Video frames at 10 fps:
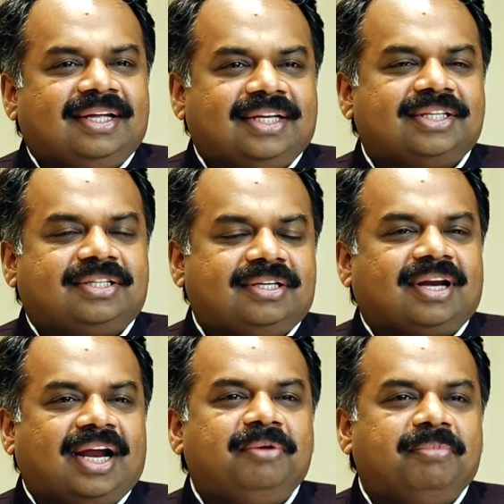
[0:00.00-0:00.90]
just
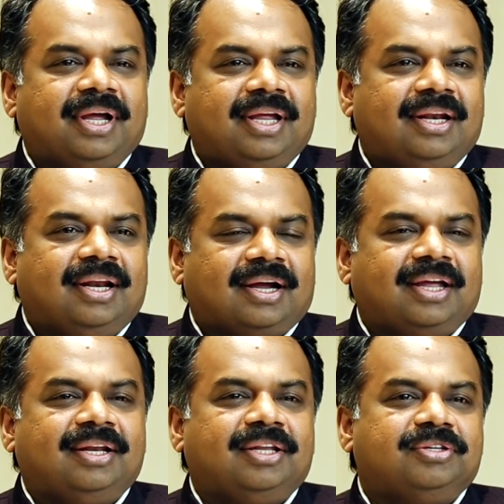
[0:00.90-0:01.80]
tried my luck
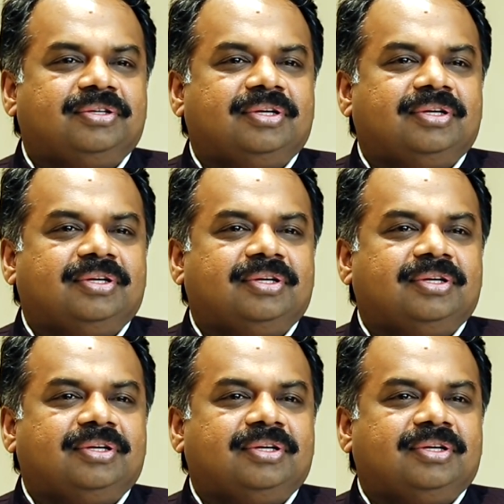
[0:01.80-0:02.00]
in this